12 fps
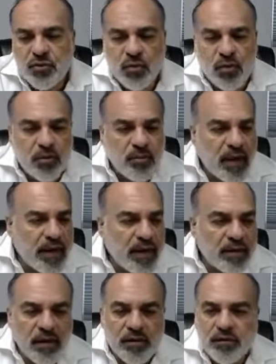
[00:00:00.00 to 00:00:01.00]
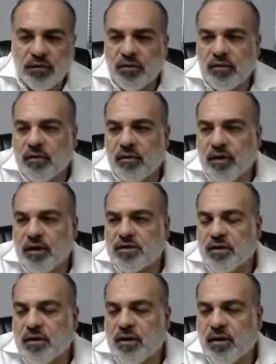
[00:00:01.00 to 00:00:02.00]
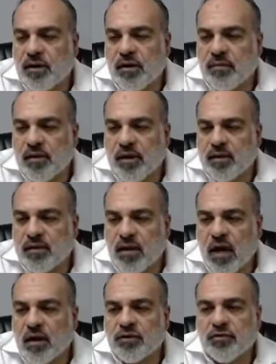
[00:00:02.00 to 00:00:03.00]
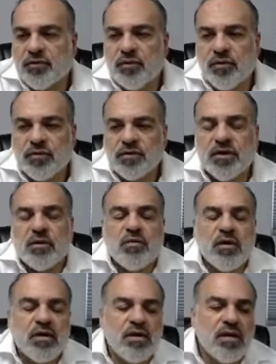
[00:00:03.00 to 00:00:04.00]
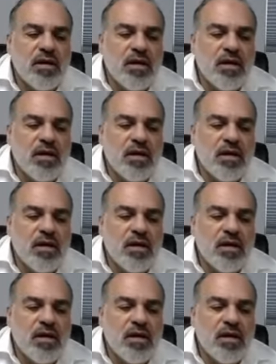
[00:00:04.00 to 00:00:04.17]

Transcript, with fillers: or by another doctor or someone